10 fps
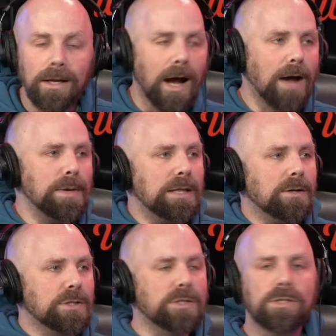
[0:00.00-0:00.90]
I mean,
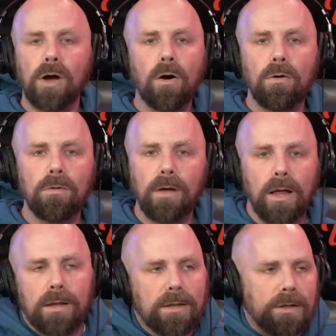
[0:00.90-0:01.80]
there's so, uh,
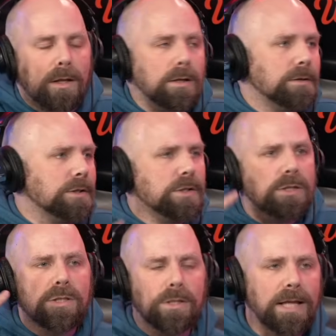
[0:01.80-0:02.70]
there, there,
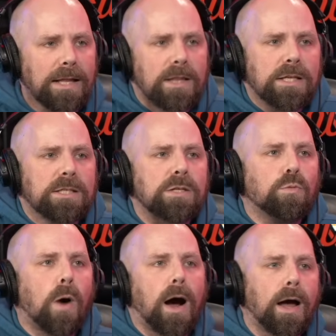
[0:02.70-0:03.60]
there's that this is
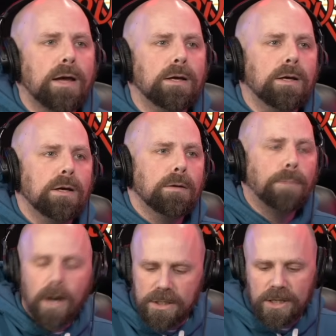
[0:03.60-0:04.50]
why
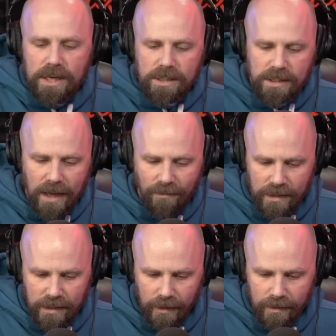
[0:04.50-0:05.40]
Punk changes everything.